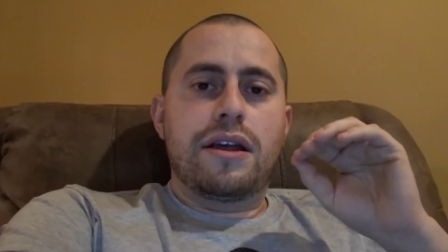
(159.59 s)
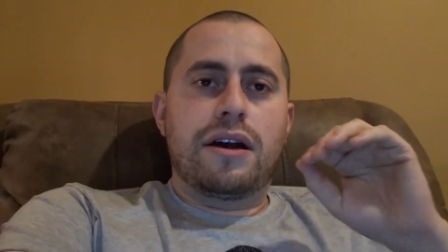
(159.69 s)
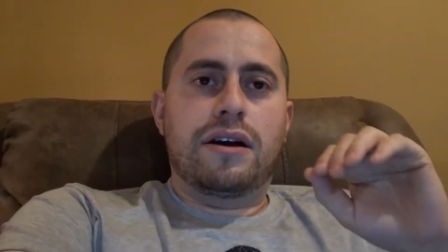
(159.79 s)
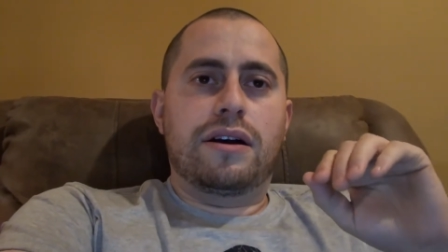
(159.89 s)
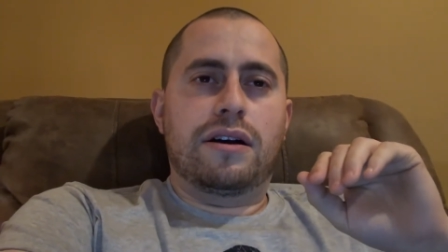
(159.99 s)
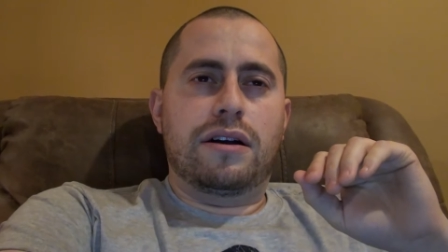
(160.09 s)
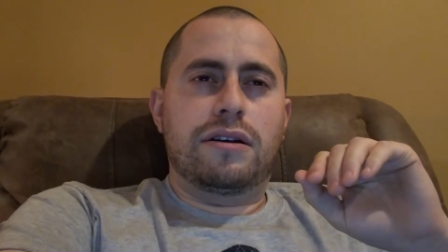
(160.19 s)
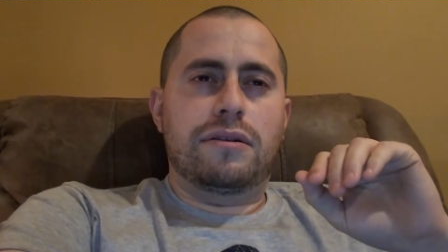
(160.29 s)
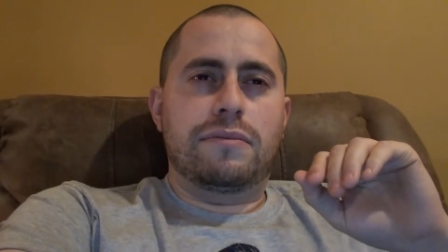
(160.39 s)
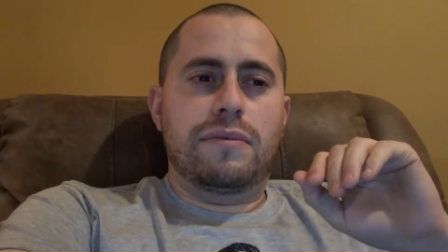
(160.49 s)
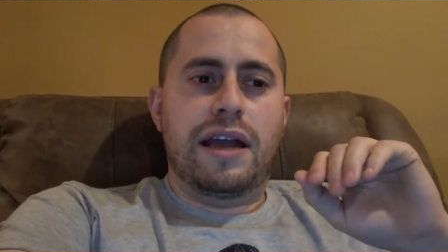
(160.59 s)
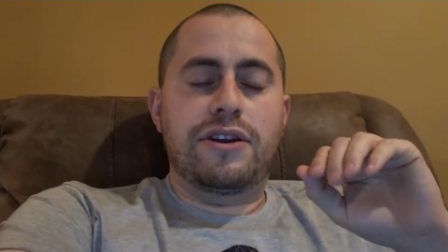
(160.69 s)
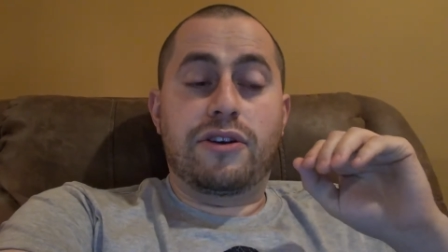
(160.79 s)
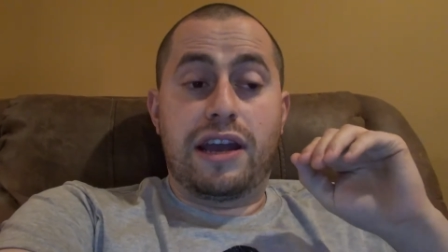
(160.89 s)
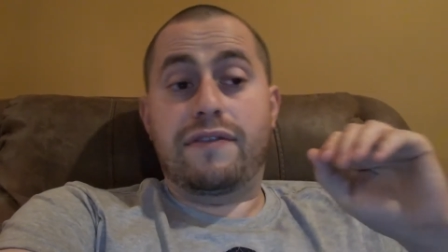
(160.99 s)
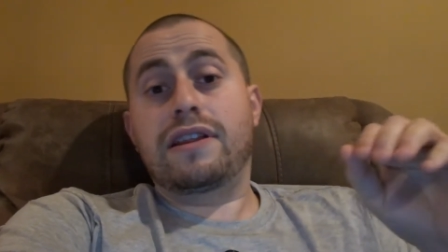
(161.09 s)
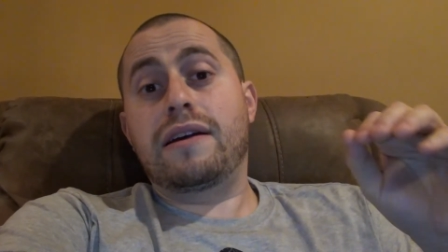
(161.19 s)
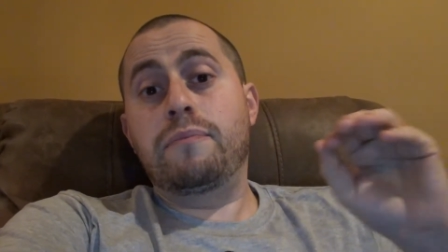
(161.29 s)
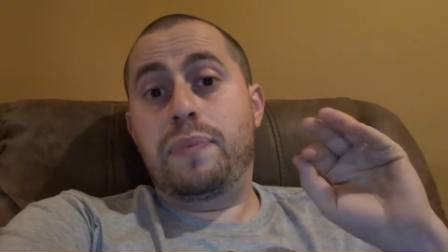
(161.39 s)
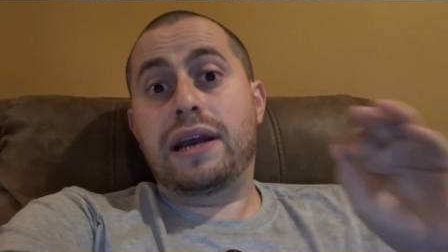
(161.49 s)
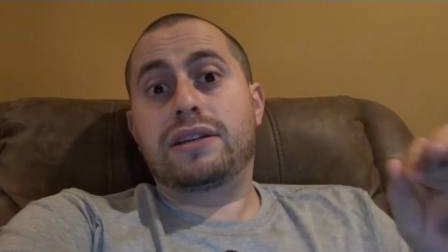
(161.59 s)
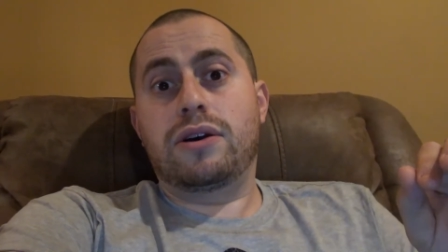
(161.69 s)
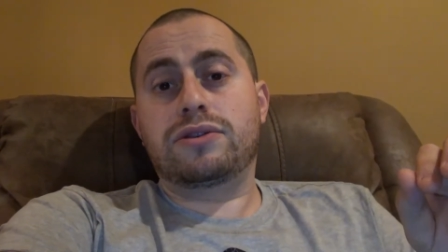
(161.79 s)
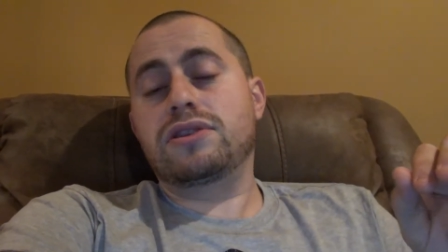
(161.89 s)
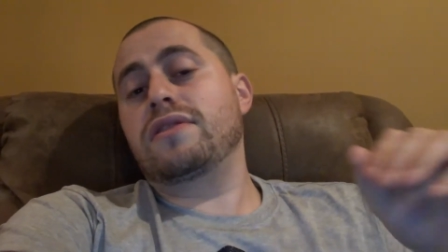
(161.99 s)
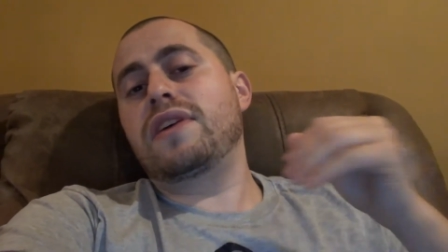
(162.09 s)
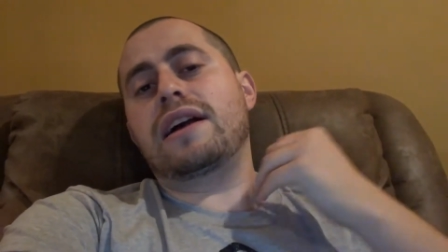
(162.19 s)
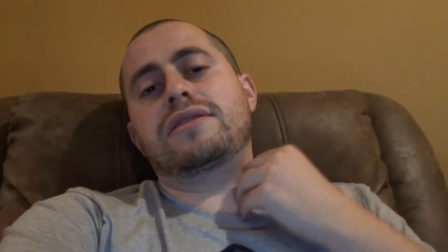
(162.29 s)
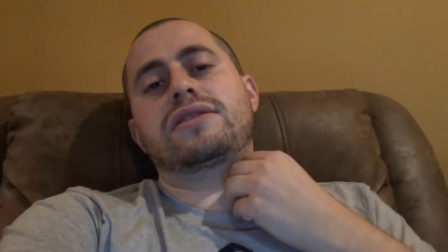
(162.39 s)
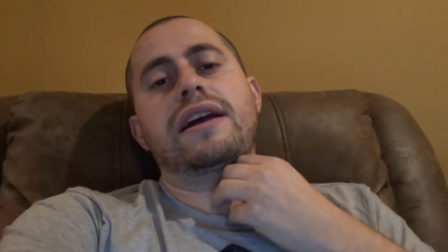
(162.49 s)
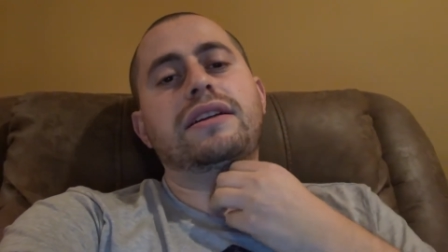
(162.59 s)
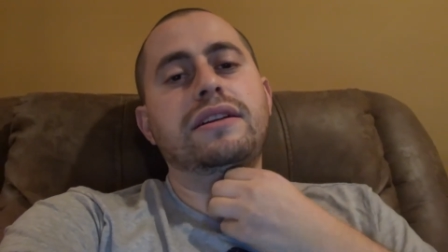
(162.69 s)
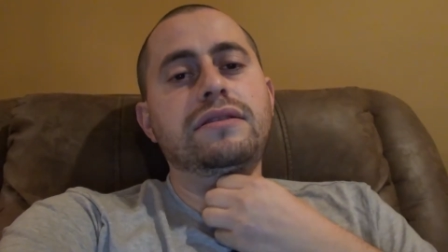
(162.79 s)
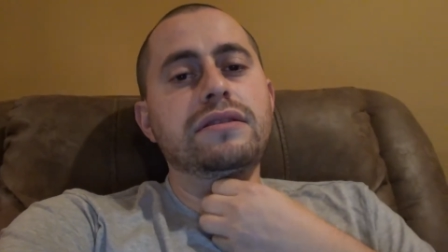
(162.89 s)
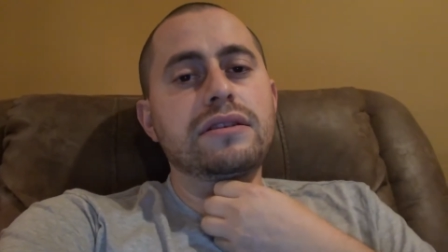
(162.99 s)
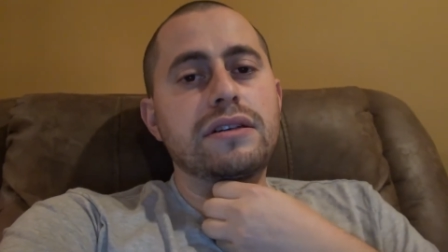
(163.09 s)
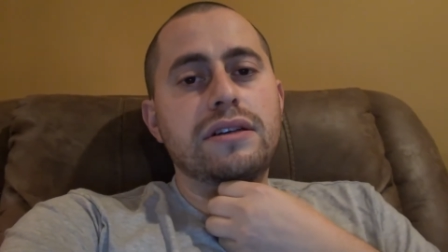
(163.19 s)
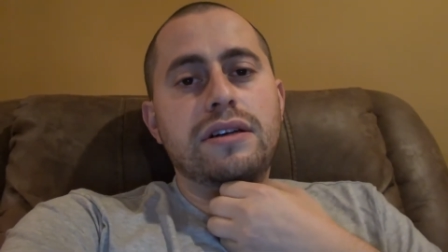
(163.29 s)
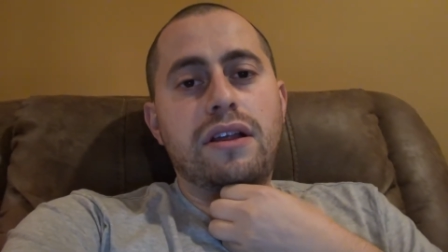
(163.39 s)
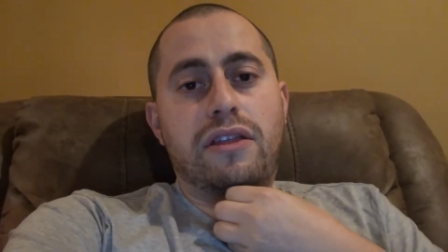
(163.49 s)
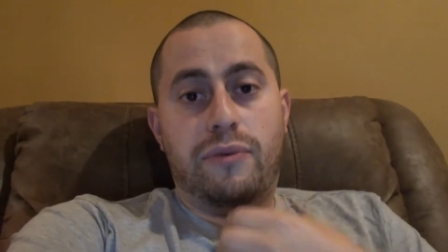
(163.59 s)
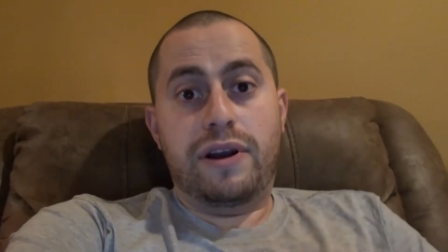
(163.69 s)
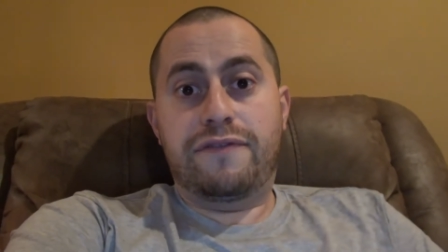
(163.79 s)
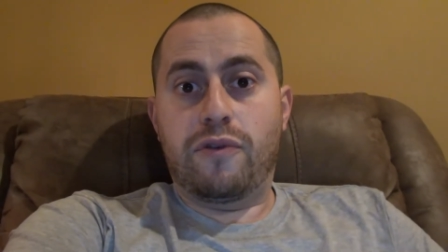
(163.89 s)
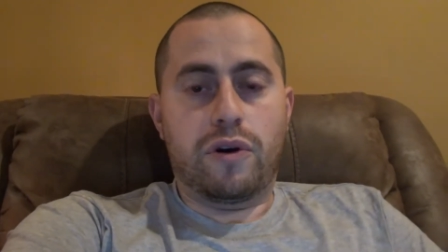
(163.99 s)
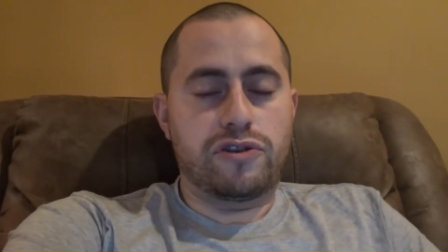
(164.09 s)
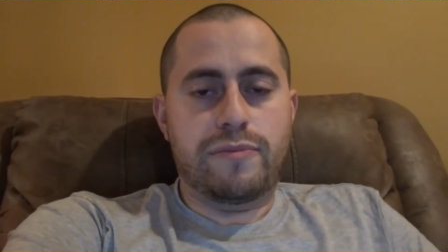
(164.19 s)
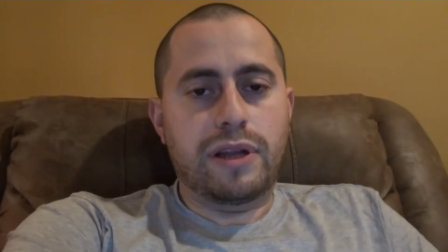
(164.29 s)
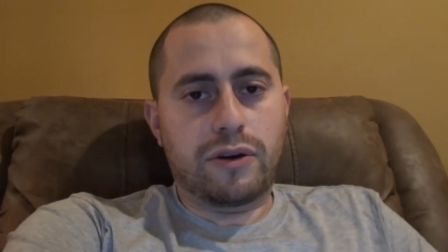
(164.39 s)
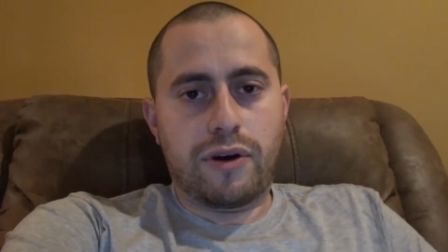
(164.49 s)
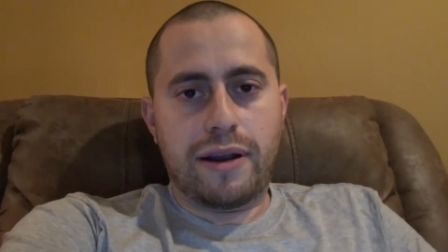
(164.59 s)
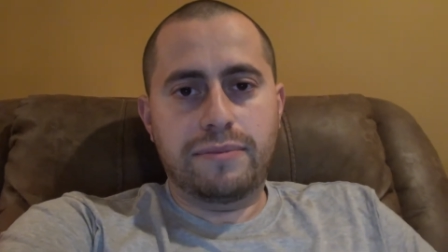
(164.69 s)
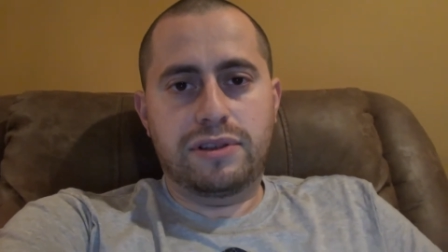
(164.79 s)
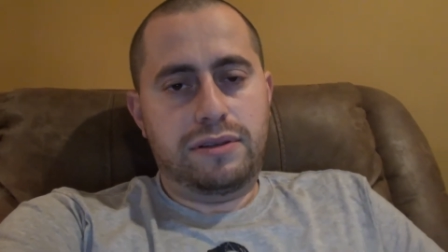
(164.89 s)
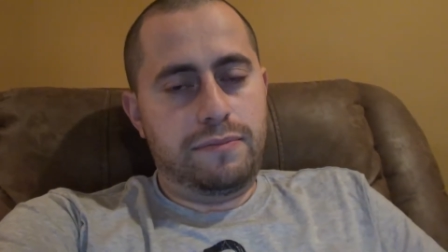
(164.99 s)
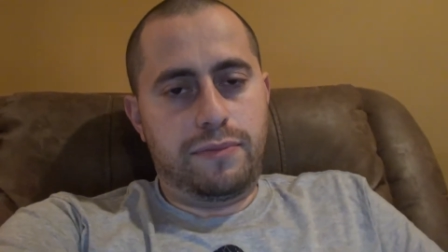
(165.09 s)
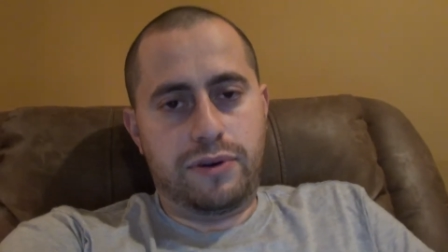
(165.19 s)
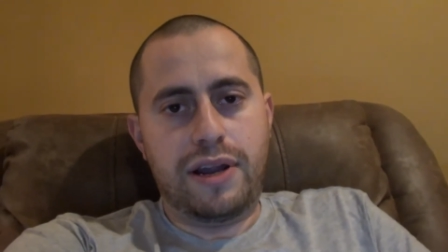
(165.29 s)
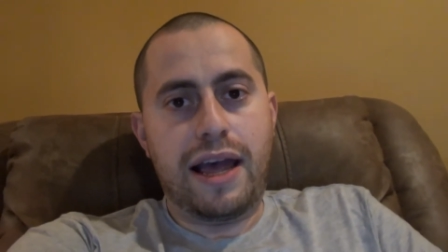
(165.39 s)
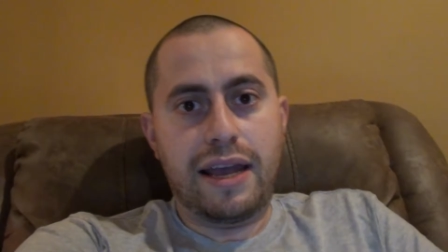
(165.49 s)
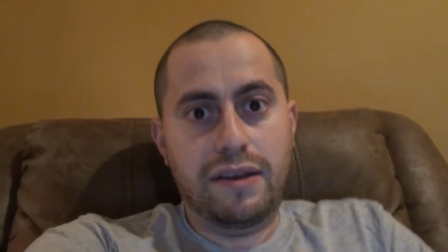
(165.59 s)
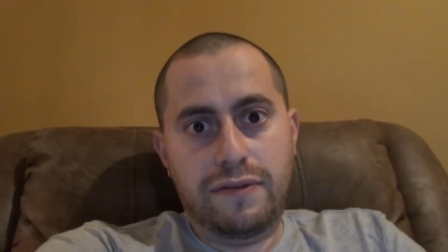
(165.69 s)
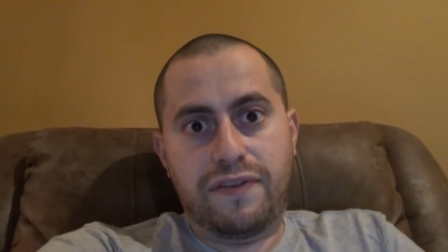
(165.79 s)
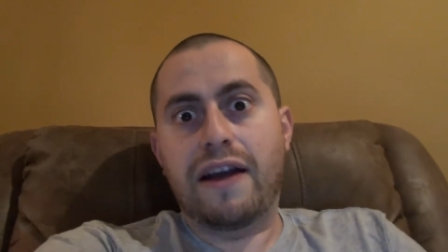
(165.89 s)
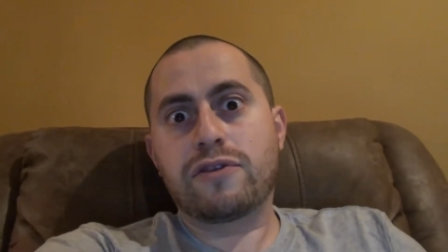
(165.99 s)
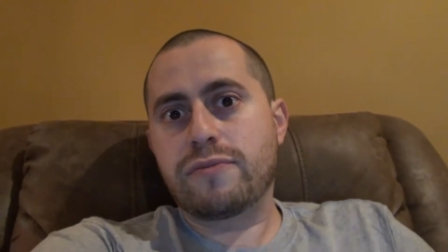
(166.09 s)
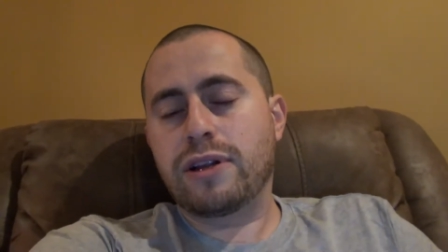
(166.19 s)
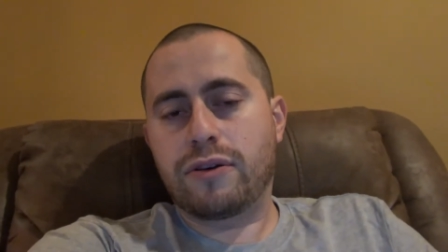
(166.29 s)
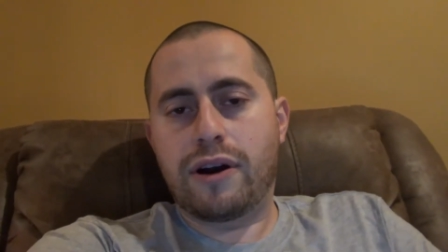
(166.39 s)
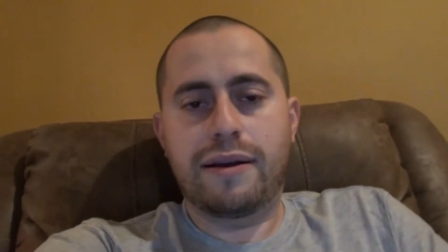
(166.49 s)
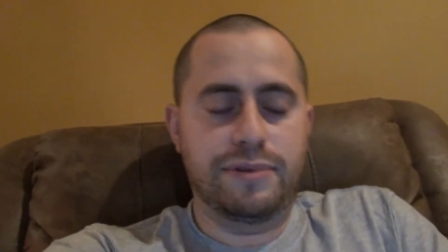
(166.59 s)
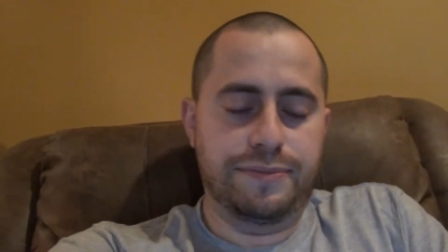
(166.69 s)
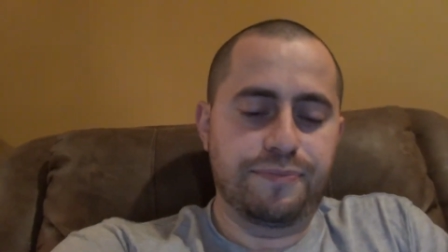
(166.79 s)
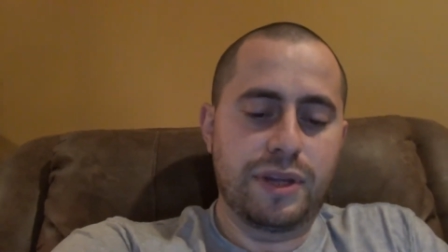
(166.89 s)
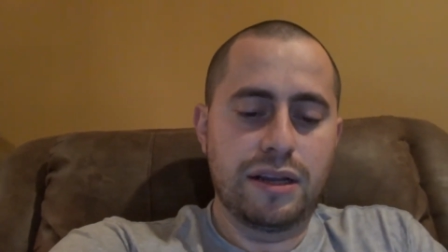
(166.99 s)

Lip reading: and you're giving them big doses of doxycycline, 400 milligrams per day, 500 milligrams,